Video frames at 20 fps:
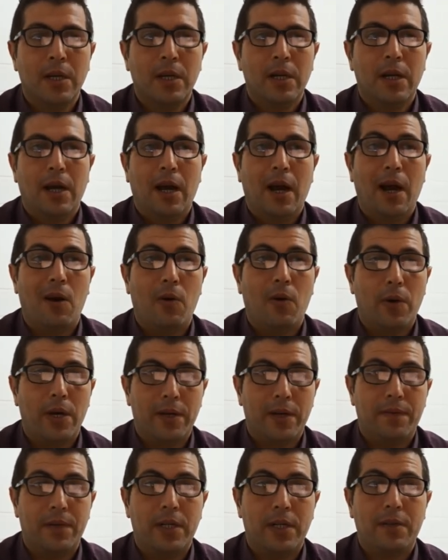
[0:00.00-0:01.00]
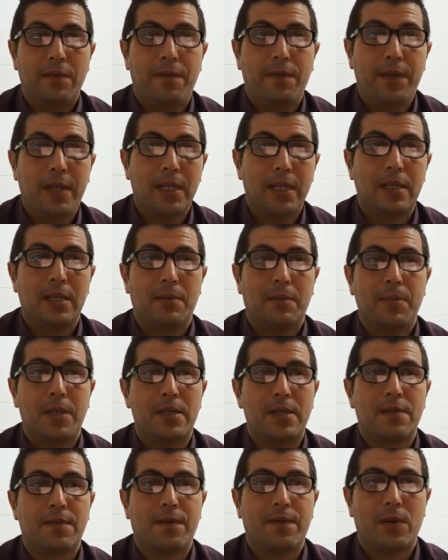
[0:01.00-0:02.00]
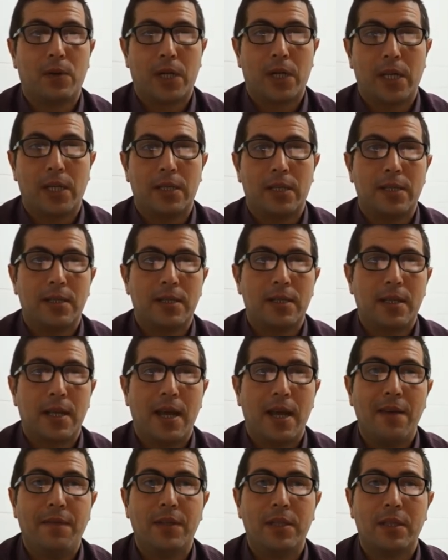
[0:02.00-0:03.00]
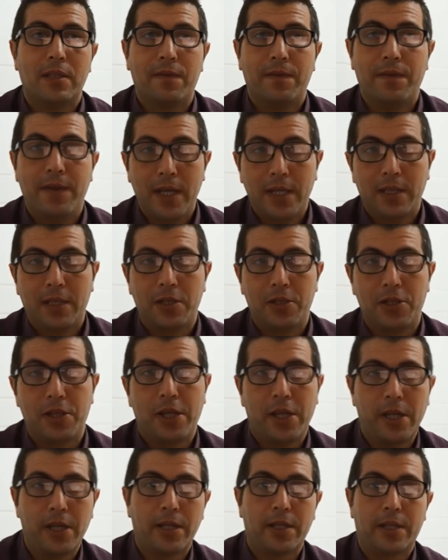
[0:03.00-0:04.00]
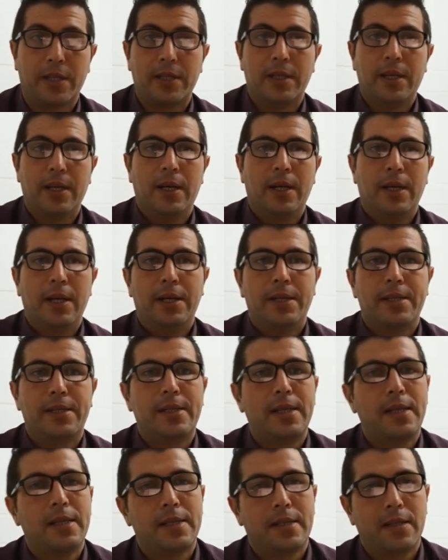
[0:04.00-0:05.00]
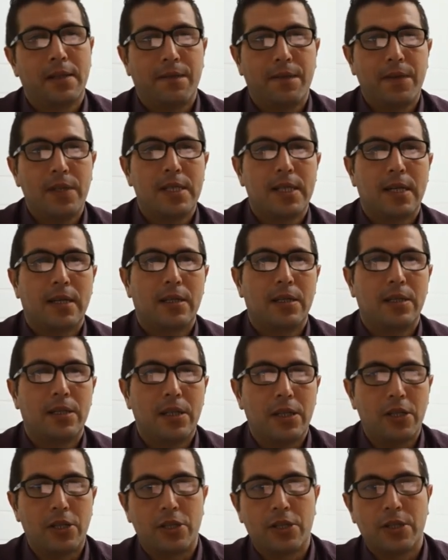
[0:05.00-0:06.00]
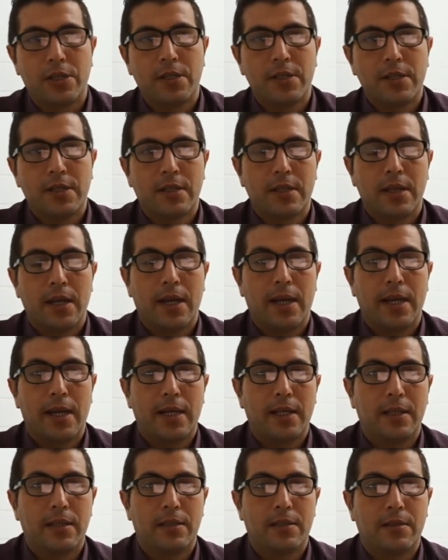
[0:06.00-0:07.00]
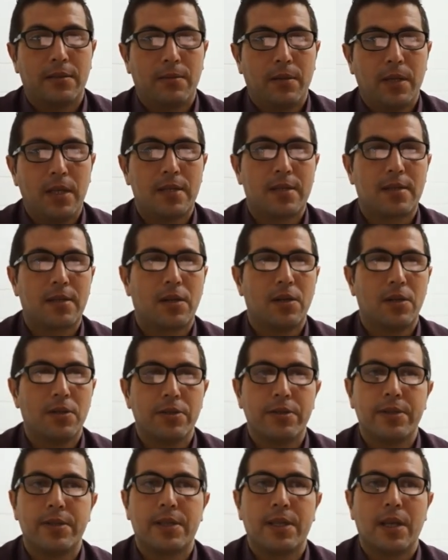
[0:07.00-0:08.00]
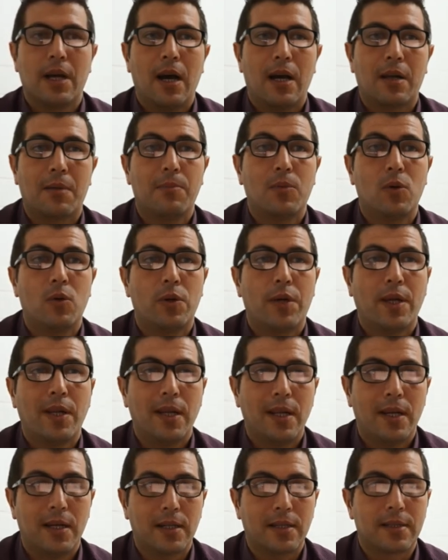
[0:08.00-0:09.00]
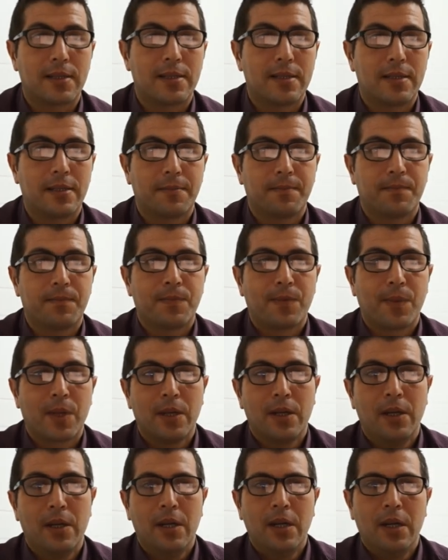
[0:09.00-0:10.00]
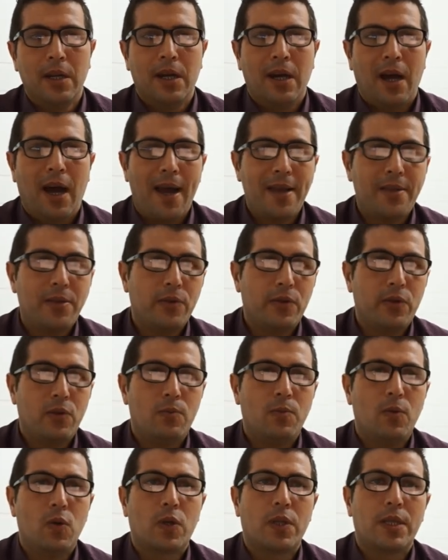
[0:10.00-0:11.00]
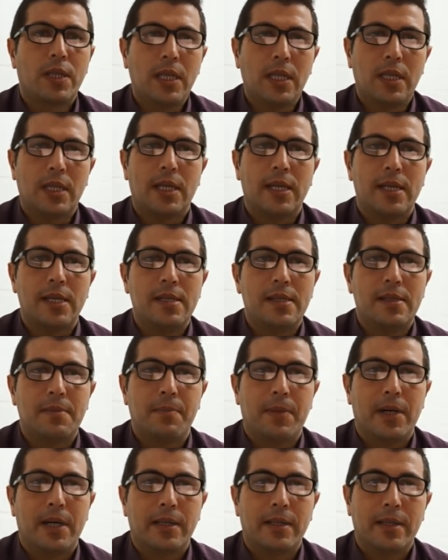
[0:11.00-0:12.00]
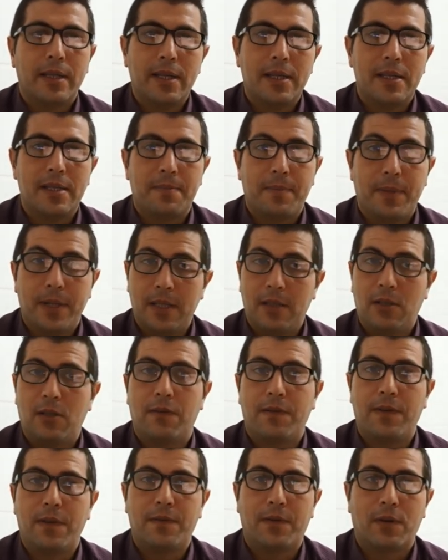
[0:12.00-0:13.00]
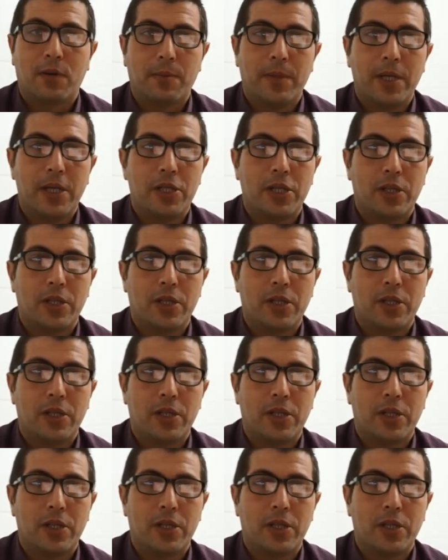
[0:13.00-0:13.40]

However, Vietnamese foreigners have an advantage here, since the visa conditions and its cost are more relaxed. I don't know more details, but there is plenty of information